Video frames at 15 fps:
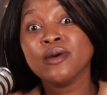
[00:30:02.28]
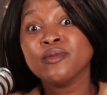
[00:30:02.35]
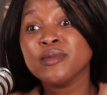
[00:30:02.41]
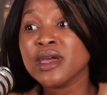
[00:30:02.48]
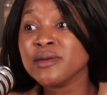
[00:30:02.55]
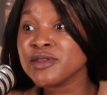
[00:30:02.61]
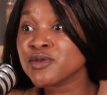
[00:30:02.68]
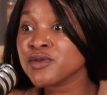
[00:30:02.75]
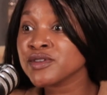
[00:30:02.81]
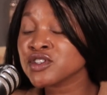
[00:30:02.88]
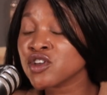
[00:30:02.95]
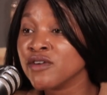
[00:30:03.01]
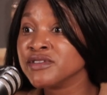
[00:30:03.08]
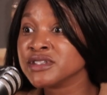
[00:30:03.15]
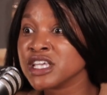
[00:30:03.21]
maybe through this
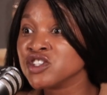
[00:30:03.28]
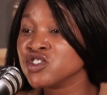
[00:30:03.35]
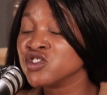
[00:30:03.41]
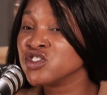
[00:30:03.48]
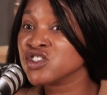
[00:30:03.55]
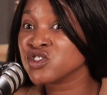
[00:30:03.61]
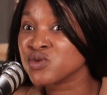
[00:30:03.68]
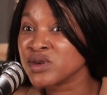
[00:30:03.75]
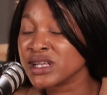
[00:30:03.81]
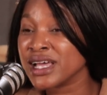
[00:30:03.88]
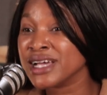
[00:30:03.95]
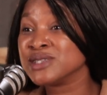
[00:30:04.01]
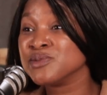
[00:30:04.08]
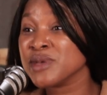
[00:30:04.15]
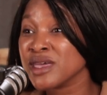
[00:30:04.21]
conversation you just
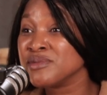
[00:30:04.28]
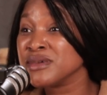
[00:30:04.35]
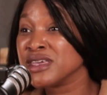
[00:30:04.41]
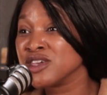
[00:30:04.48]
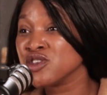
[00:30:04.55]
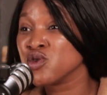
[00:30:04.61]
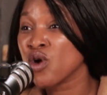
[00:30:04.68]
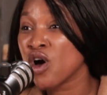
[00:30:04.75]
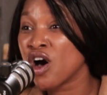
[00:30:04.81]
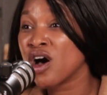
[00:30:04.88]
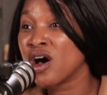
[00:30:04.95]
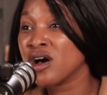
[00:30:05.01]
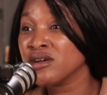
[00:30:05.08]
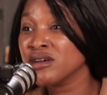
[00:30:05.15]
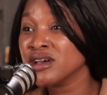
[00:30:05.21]
realize maybe you
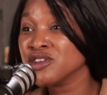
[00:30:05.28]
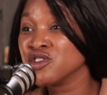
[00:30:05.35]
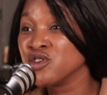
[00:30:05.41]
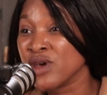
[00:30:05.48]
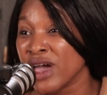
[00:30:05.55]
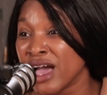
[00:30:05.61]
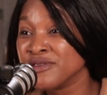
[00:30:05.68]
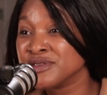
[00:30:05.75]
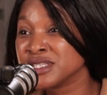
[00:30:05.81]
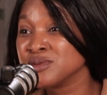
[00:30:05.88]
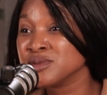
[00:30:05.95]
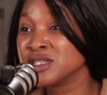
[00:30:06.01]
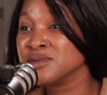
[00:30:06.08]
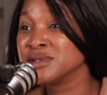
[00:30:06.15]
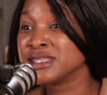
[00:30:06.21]
have
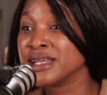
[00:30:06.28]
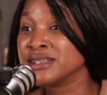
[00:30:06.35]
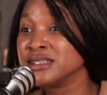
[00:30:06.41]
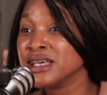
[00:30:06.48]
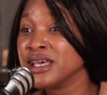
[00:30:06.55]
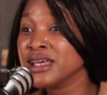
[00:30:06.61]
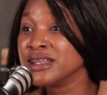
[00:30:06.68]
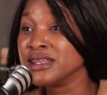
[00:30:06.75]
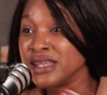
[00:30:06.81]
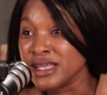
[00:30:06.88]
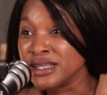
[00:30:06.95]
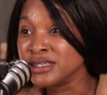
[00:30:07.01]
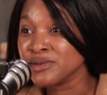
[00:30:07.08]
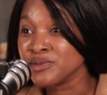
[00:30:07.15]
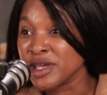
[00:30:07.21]
symptoms that
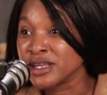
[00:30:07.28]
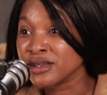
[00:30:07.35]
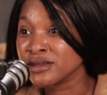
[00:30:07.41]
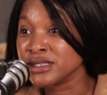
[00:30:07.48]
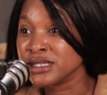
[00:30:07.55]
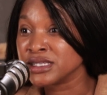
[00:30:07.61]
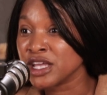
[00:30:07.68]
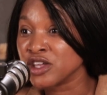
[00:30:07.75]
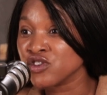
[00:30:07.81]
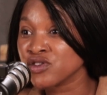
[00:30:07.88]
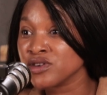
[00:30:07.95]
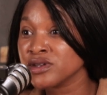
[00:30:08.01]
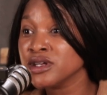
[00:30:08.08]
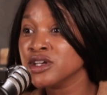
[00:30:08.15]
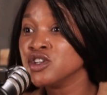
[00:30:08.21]
need medical
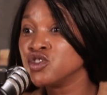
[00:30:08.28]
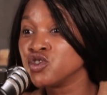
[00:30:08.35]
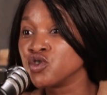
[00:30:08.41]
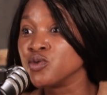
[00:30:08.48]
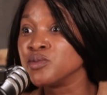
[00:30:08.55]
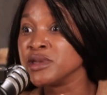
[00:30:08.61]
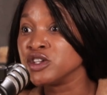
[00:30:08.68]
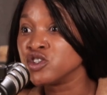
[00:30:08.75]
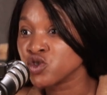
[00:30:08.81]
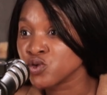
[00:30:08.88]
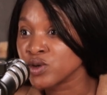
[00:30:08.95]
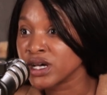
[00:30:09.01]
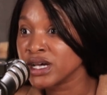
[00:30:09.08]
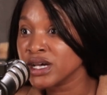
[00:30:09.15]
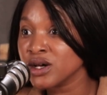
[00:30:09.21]
attention to be
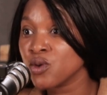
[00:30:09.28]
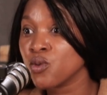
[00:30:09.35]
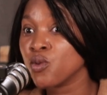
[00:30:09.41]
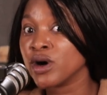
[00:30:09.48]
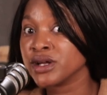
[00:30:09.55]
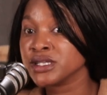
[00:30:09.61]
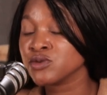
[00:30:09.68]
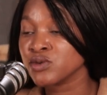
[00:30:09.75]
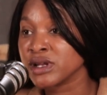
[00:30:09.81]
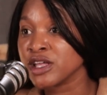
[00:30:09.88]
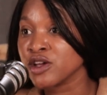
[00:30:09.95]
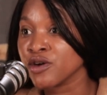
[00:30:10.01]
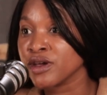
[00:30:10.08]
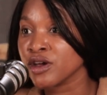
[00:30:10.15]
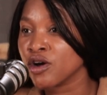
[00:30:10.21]
sure what is really
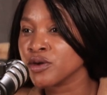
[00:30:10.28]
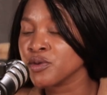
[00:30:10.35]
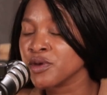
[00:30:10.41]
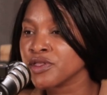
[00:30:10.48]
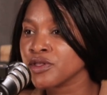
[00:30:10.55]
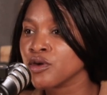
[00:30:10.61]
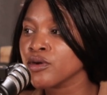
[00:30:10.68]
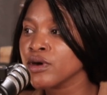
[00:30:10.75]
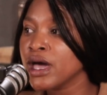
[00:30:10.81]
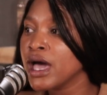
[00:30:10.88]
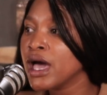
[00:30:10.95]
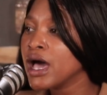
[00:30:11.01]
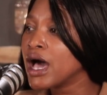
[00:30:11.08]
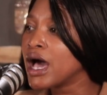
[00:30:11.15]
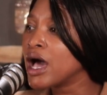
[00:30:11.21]
going on with you.
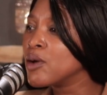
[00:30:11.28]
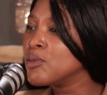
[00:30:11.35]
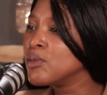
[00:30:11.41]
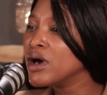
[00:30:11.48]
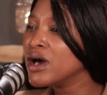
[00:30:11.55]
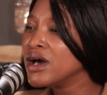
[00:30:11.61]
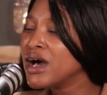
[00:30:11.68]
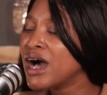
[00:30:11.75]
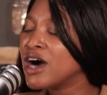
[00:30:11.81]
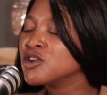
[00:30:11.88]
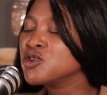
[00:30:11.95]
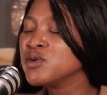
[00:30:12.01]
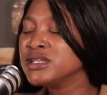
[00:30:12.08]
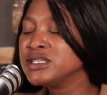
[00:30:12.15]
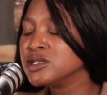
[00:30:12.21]
How
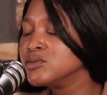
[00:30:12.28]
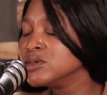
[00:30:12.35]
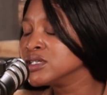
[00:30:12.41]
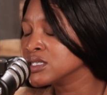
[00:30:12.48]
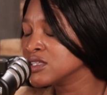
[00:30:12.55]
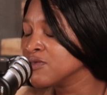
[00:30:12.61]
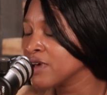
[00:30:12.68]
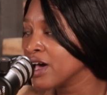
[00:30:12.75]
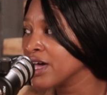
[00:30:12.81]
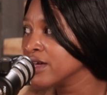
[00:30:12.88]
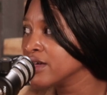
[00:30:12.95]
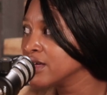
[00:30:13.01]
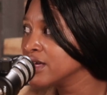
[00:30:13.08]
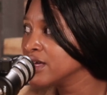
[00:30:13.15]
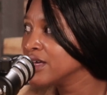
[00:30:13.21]
do we demystify
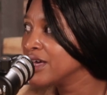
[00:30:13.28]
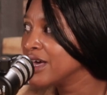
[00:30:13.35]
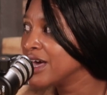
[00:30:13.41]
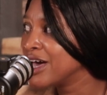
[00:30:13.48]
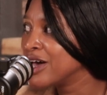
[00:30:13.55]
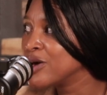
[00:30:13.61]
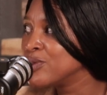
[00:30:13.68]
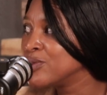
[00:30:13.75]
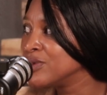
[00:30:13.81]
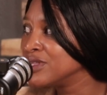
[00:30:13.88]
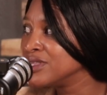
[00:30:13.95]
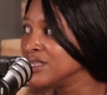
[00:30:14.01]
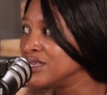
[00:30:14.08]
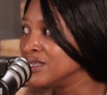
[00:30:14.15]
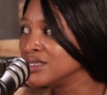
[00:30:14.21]

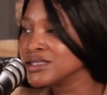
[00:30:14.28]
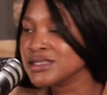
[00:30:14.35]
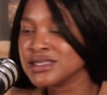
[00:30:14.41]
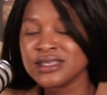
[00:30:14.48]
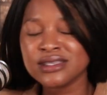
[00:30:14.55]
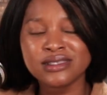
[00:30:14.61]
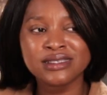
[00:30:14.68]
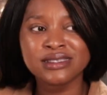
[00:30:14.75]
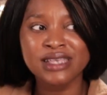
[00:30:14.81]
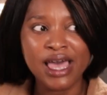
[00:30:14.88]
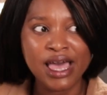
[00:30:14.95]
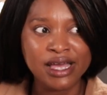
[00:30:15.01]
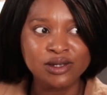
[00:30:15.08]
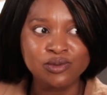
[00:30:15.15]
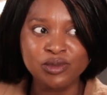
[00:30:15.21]
these sad